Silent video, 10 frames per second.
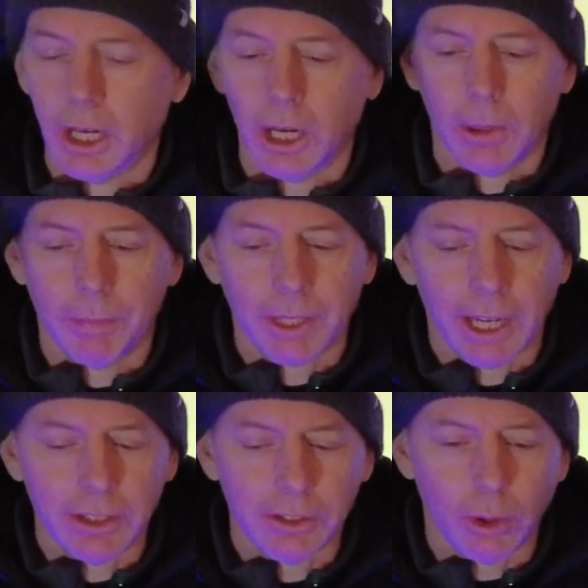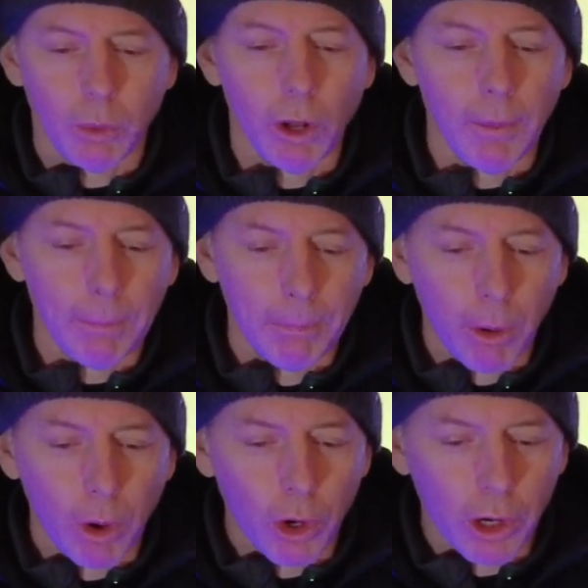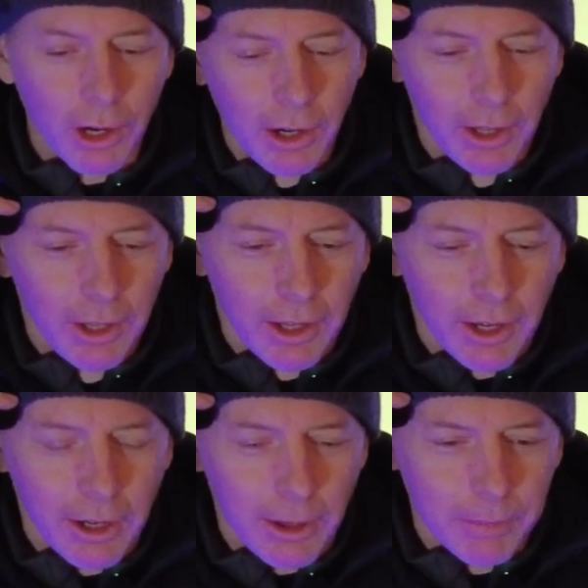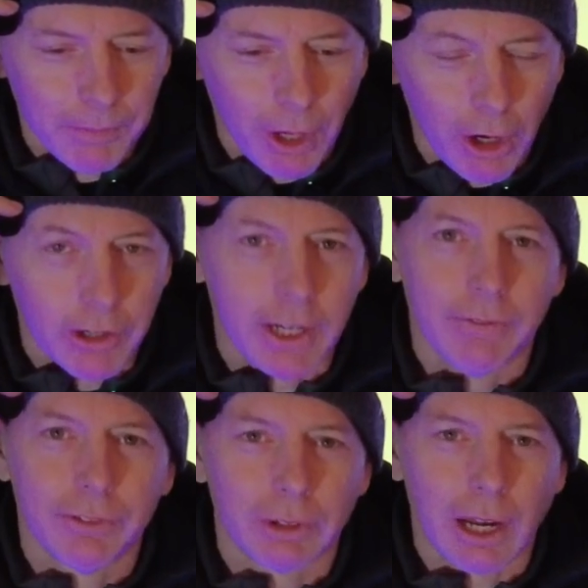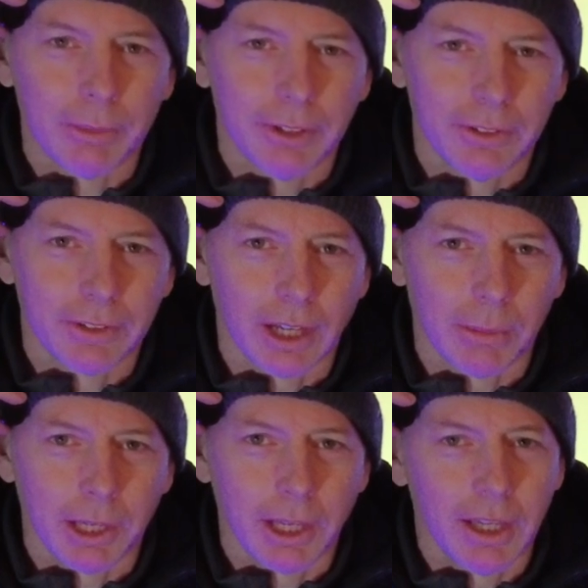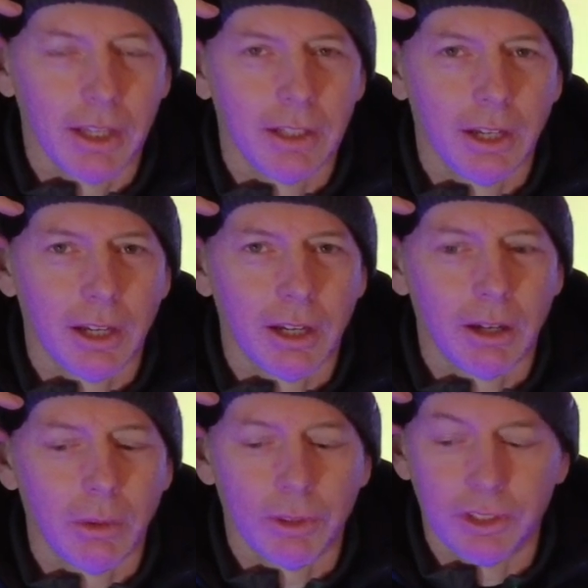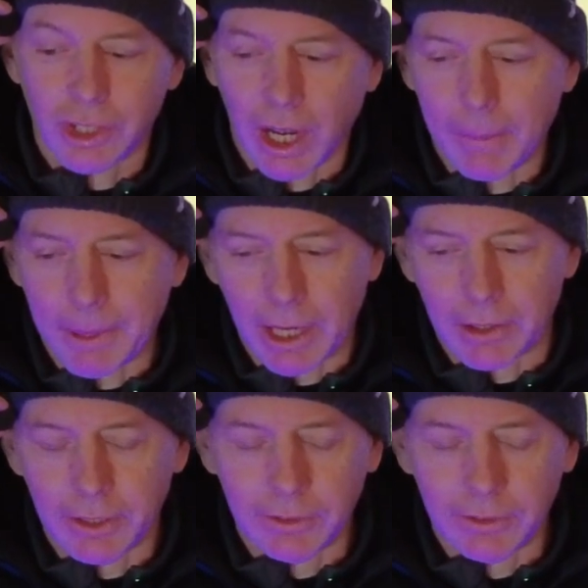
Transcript: Um, I just don't want more um, RF strapped to the side of my head uh, with a giant battery.